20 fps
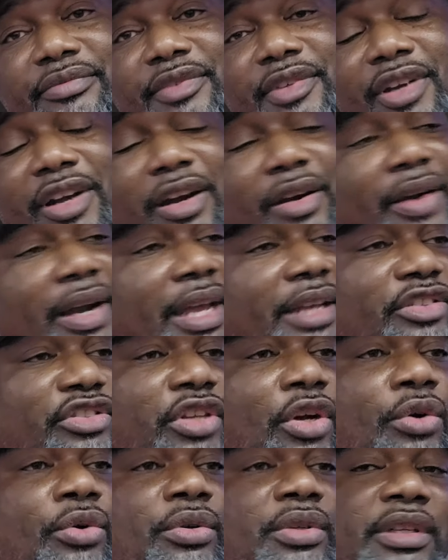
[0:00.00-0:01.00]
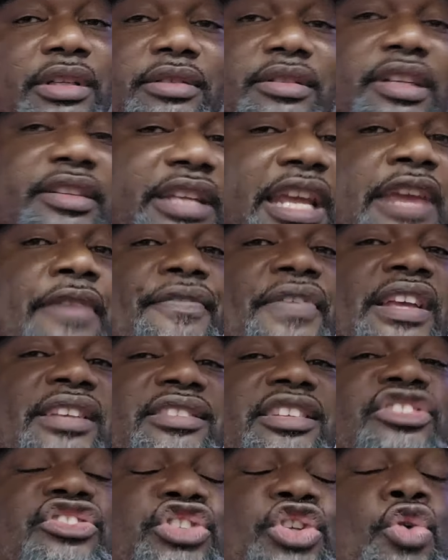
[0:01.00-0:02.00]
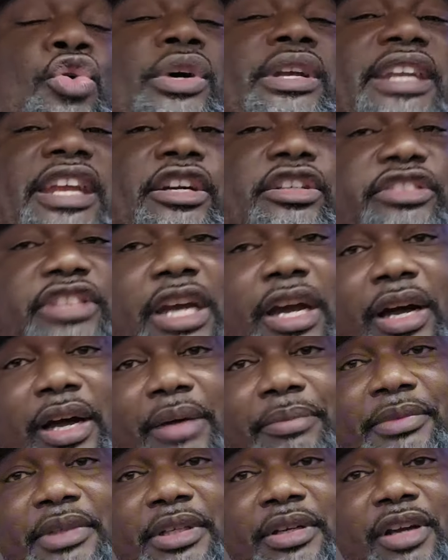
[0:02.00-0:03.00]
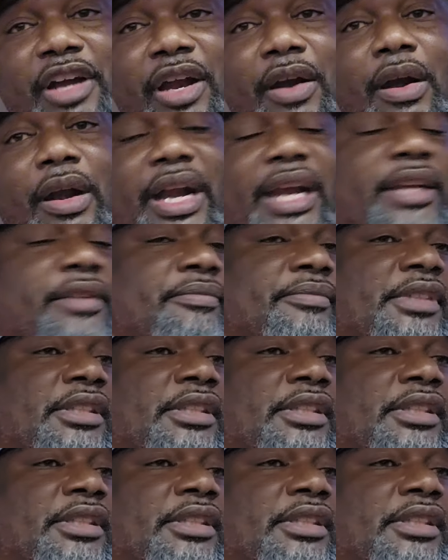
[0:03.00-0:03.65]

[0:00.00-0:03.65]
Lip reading: All right, so the defense is doing their job. All right.